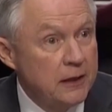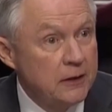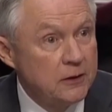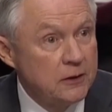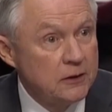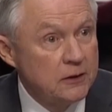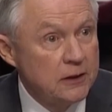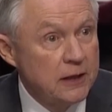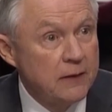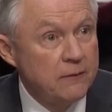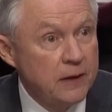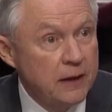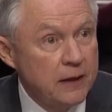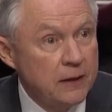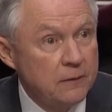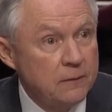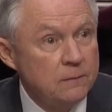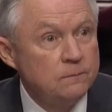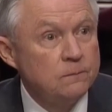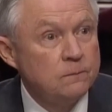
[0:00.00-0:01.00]
Because you're invoking
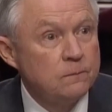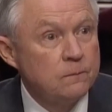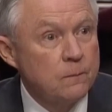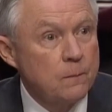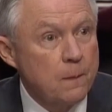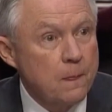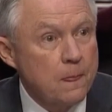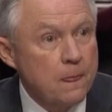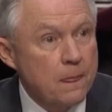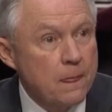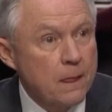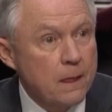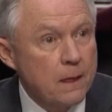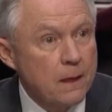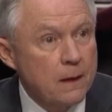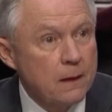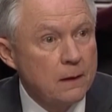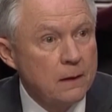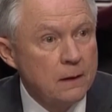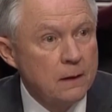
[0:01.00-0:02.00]
executive
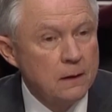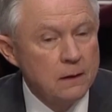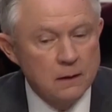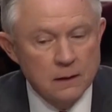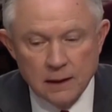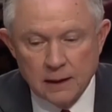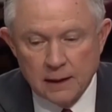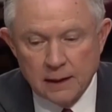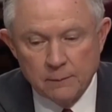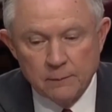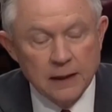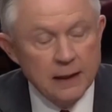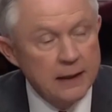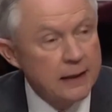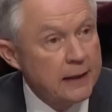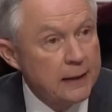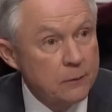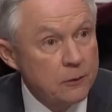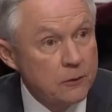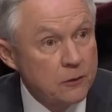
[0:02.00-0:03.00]
privilege. I'm not
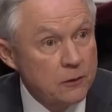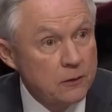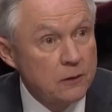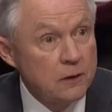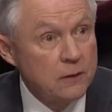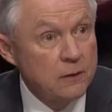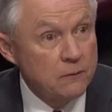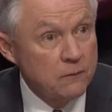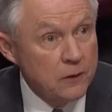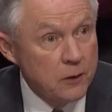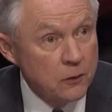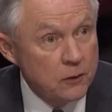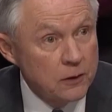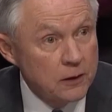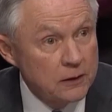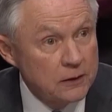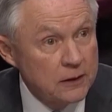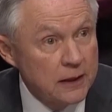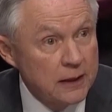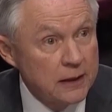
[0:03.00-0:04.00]
able to invoke
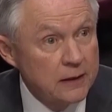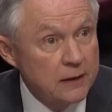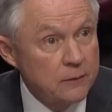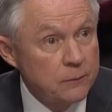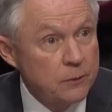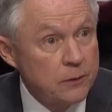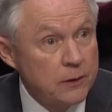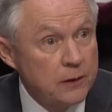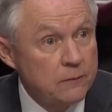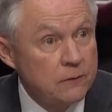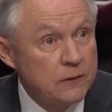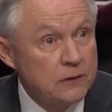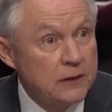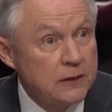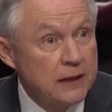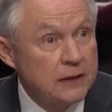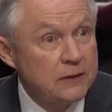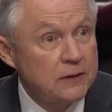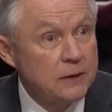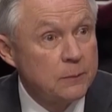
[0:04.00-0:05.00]
executive privilege.
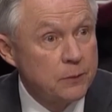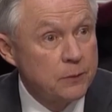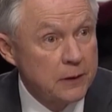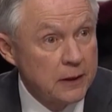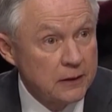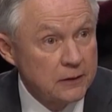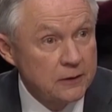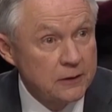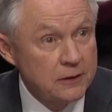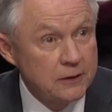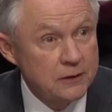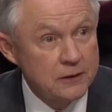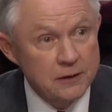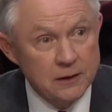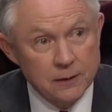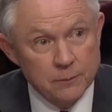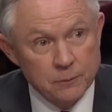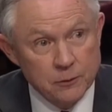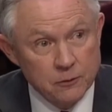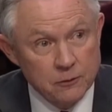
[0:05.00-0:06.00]
That's the President's
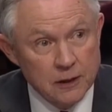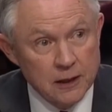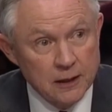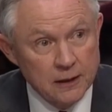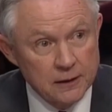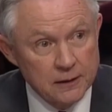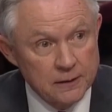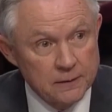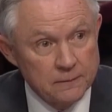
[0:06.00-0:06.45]
prerogative.